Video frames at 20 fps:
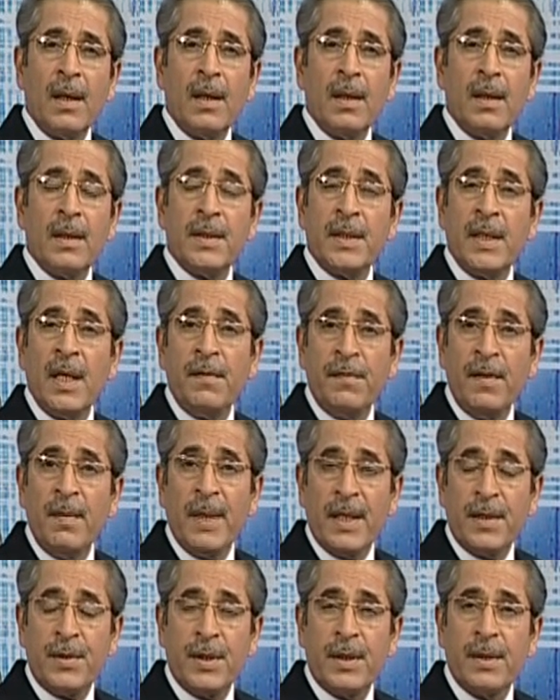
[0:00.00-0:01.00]
self
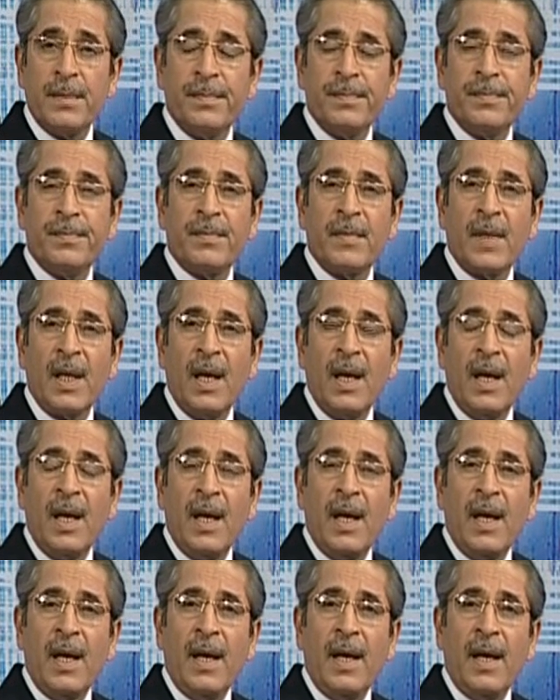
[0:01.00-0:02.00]
image.
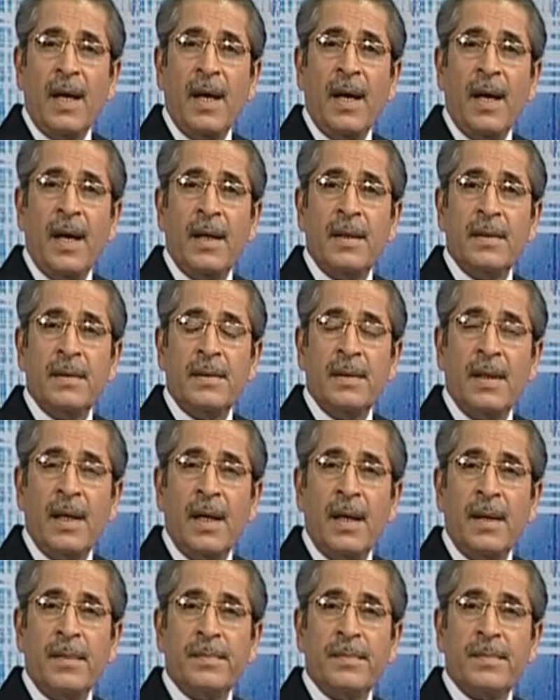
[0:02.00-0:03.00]
And
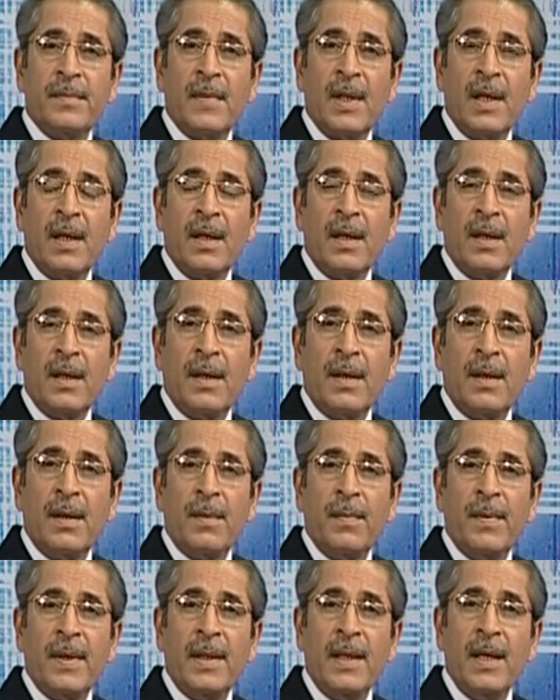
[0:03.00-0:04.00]
uh,
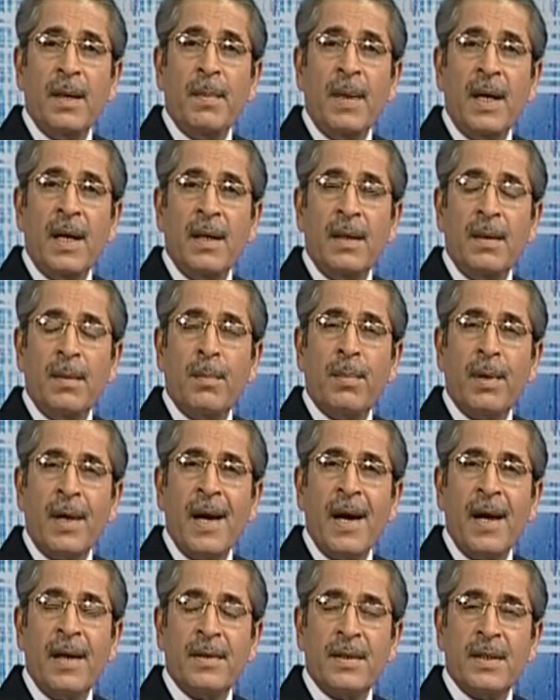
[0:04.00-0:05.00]
when they buy
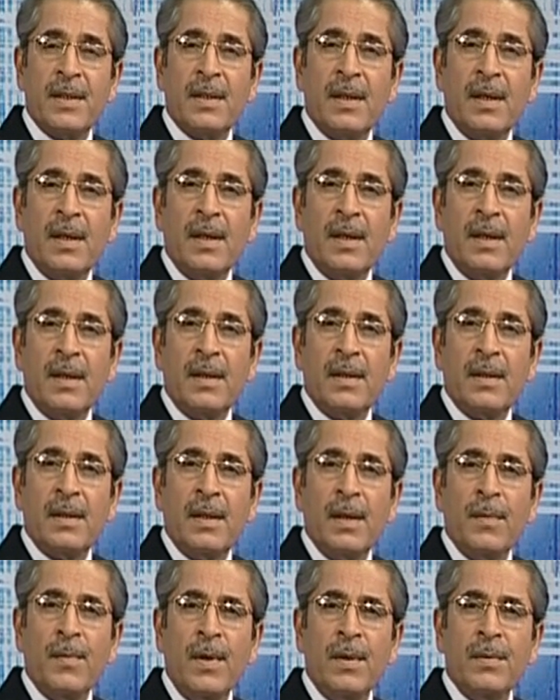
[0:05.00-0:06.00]
brands,
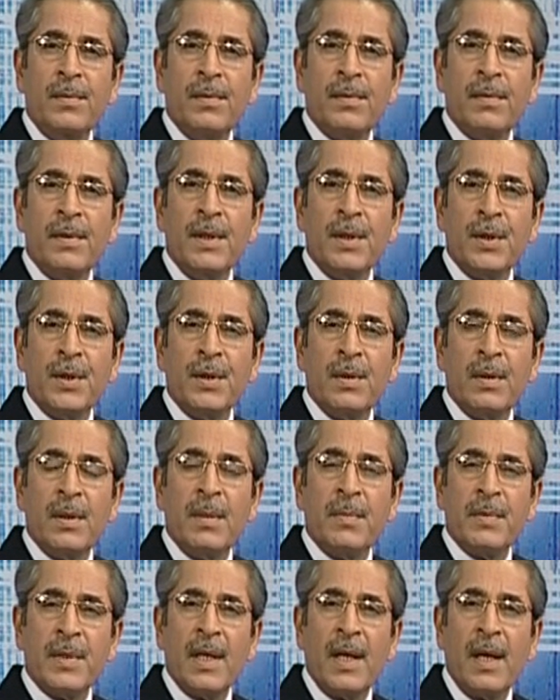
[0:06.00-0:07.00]
they want to reassure
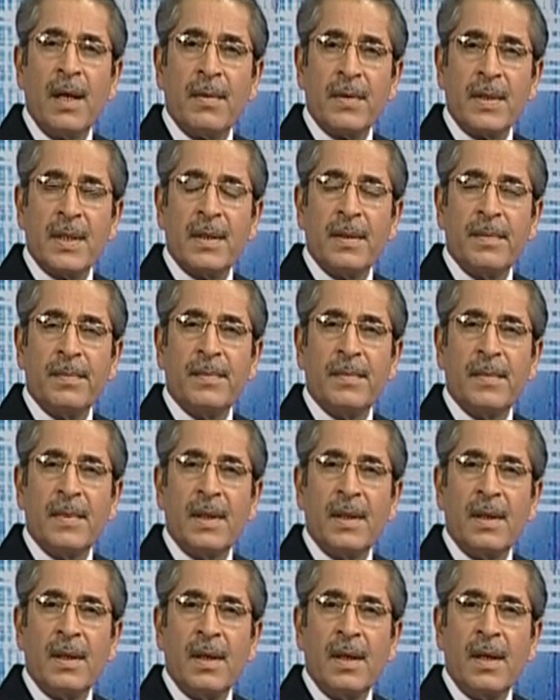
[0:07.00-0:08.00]
themselves
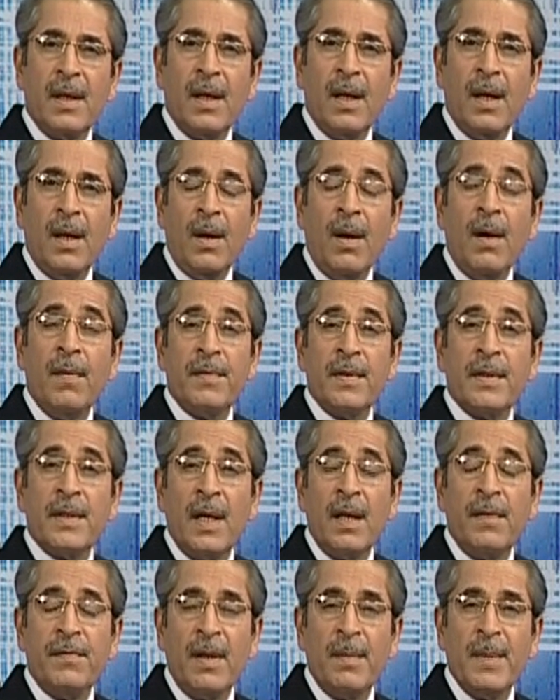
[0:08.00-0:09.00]
of the
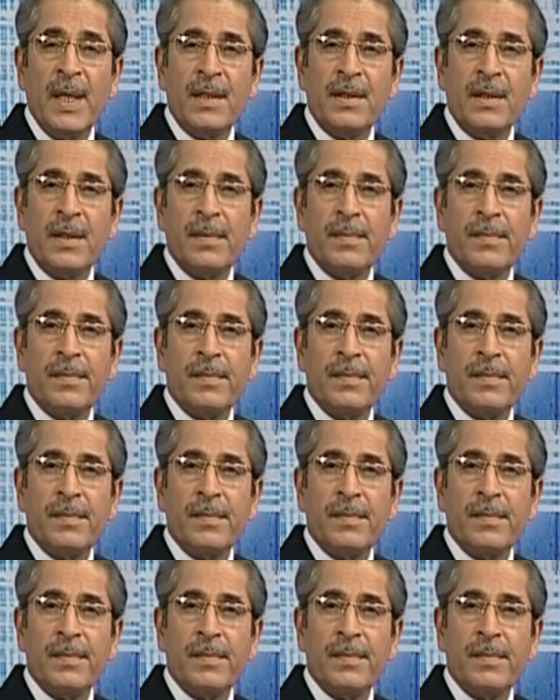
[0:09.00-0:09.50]
self image.